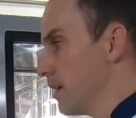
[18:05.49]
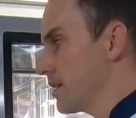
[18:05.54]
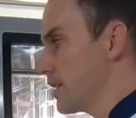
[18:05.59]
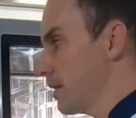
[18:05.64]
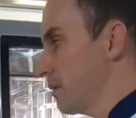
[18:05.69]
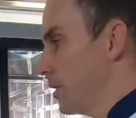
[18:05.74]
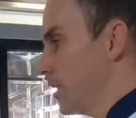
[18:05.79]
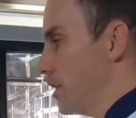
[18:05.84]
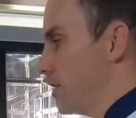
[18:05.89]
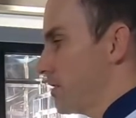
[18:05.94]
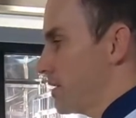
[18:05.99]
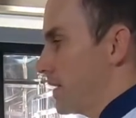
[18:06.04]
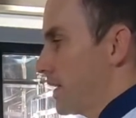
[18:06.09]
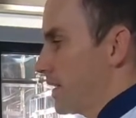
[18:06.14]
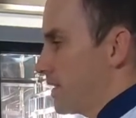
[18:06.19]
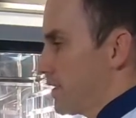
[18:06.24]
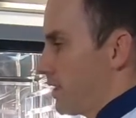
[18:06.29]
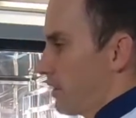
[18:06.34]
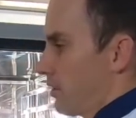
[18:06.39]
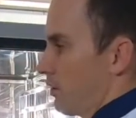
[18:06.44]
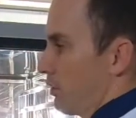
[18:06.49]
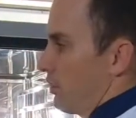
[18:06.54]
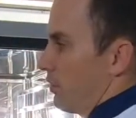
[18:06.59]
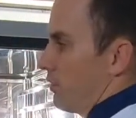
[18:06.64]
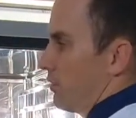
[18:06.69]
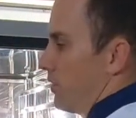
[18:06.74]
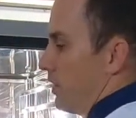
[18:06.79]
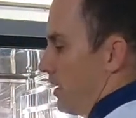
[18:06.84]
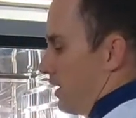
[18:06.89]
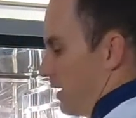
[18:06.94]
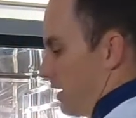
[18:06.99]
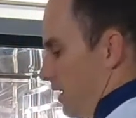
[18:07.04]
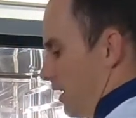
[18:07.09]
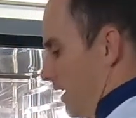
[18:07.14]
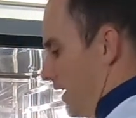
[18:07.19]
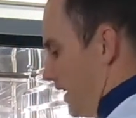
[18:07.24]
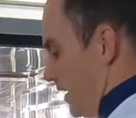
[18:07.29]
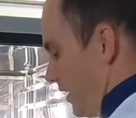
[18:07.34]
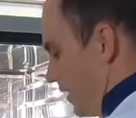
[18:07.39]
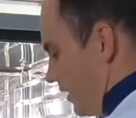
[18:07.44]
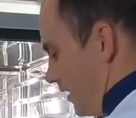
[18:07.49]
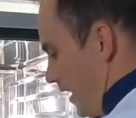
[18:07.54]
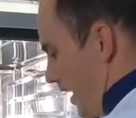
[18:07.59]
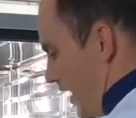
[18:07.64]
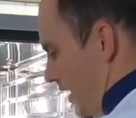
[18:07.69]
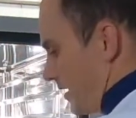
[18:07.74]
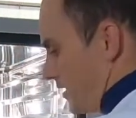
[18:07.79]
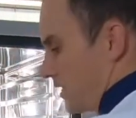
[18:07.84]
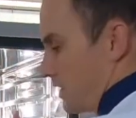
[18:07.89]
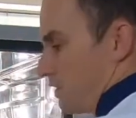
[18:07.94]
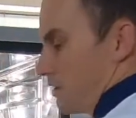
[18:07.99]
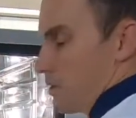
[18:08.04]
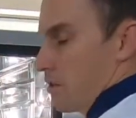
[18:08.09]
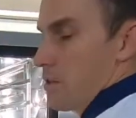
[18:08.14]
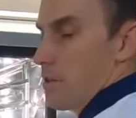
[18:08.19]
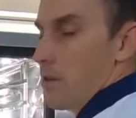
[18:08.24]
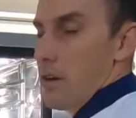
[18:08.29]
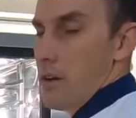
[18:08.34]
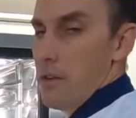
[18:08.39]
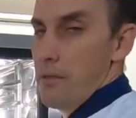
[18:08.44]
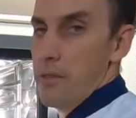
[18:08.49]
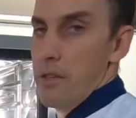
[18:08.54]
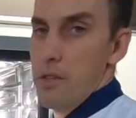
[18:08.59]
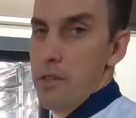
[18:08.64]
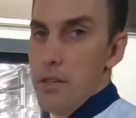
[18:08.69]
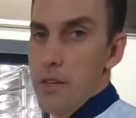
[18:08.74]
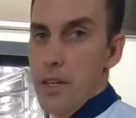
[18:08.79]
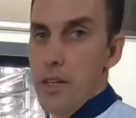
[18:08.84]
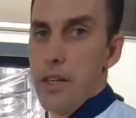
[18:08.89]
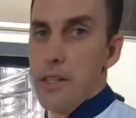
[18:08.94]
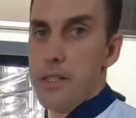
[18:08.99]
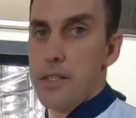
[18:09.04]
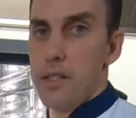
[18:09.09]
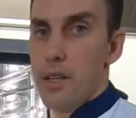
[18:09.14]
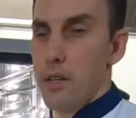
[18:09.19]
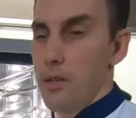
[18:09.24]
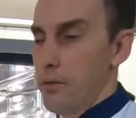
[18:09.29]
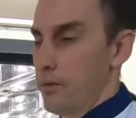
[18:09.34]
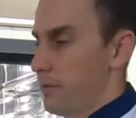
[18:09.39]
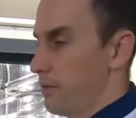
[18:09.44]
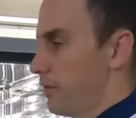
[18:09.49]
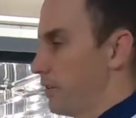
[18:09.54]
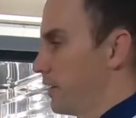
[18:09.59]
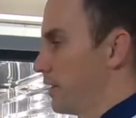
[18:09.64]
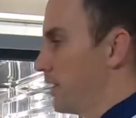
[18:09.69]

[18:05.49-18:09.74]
Some of those things include cleaning the exterior of the unit itself.